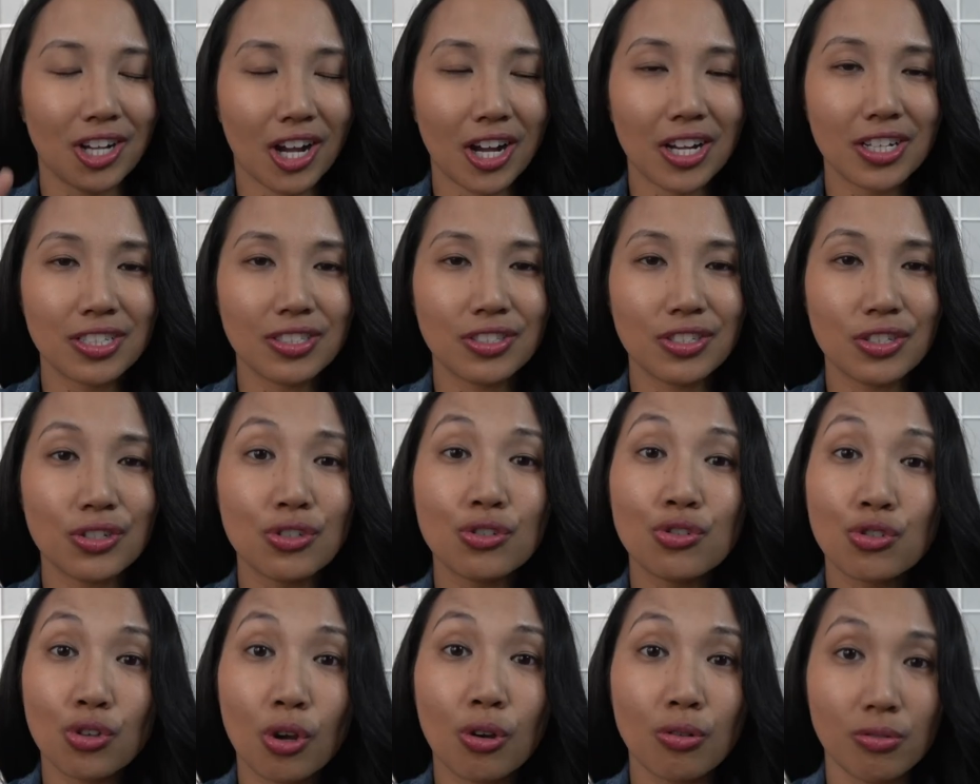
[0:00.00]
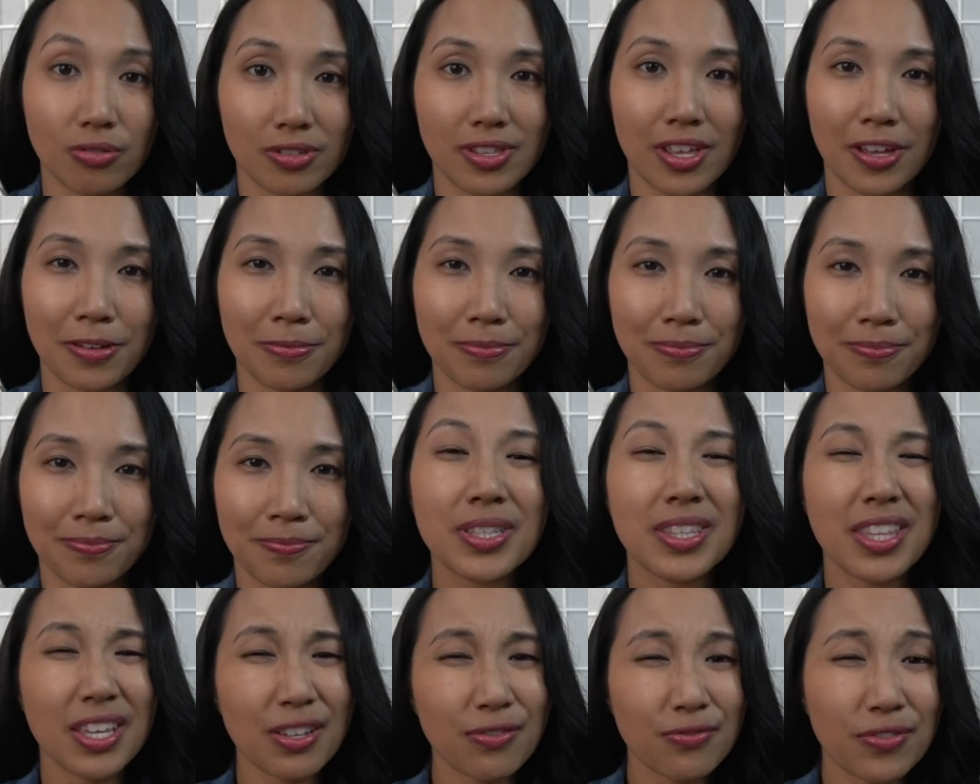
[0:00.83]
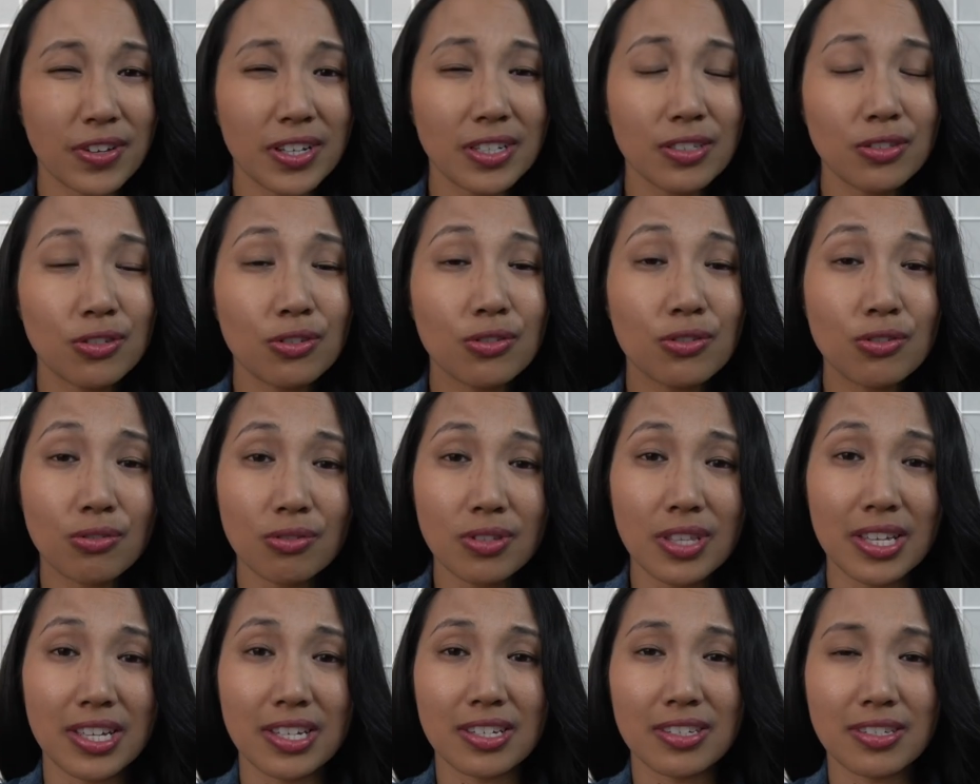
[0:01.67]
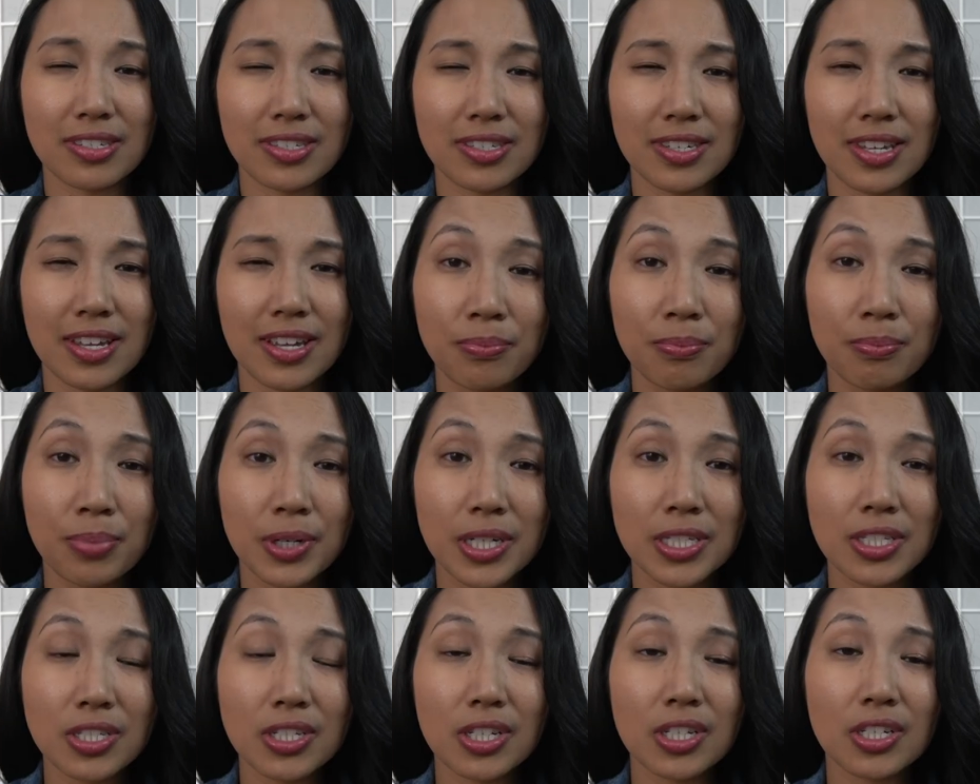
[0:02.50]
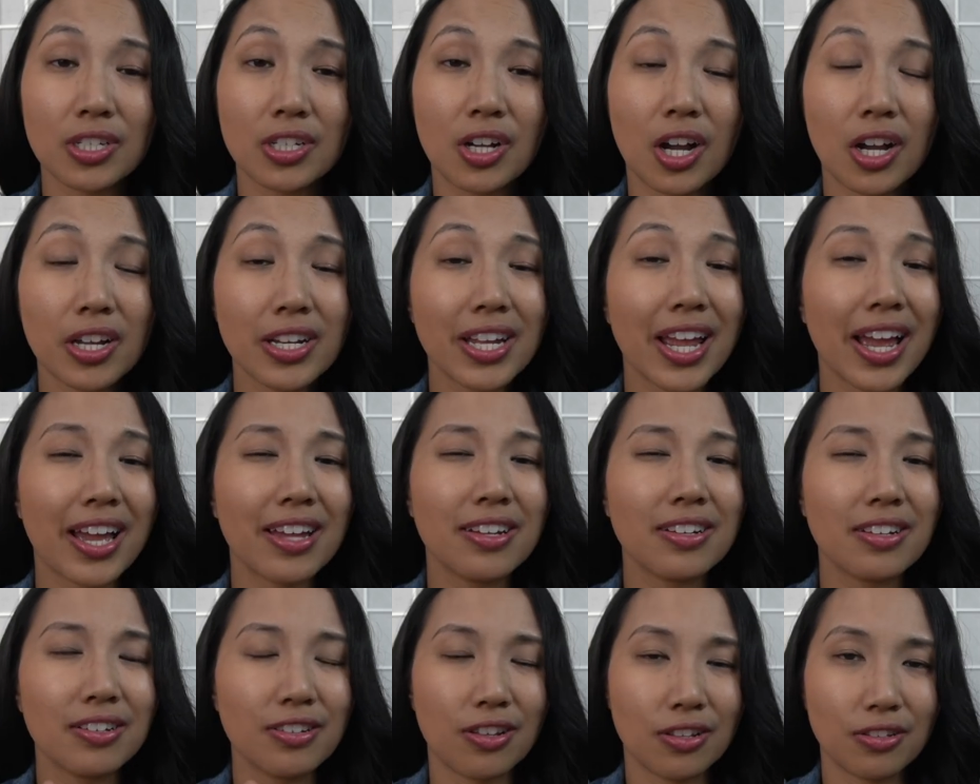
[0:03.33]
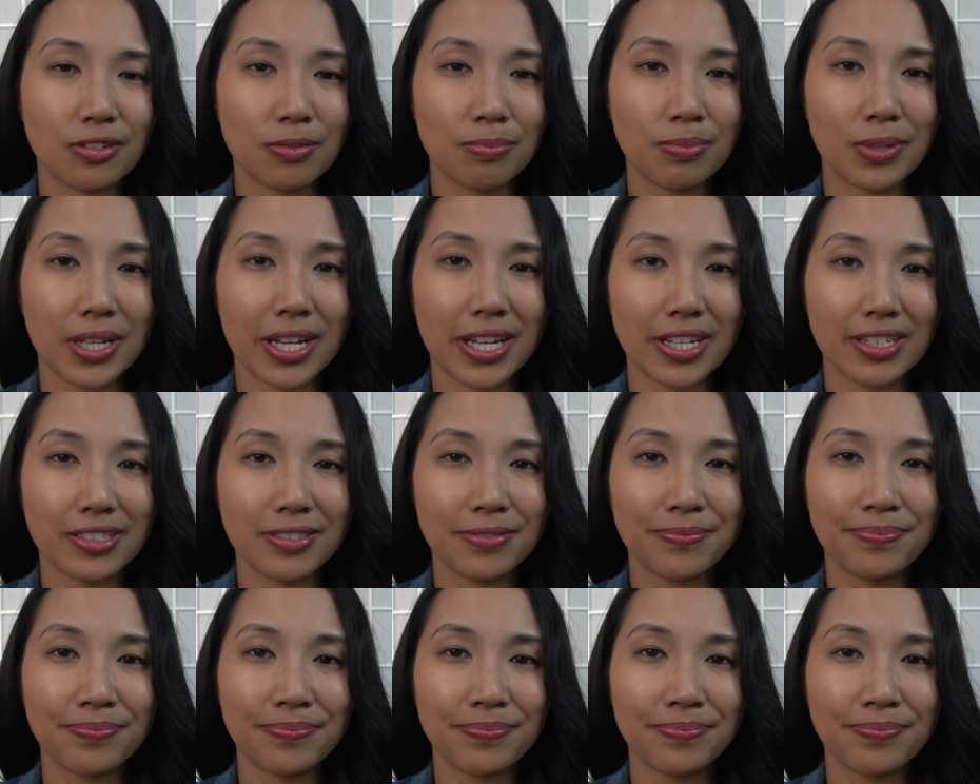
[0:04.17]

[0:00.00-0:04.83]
God just chose them they failed to do this. But God had another plan.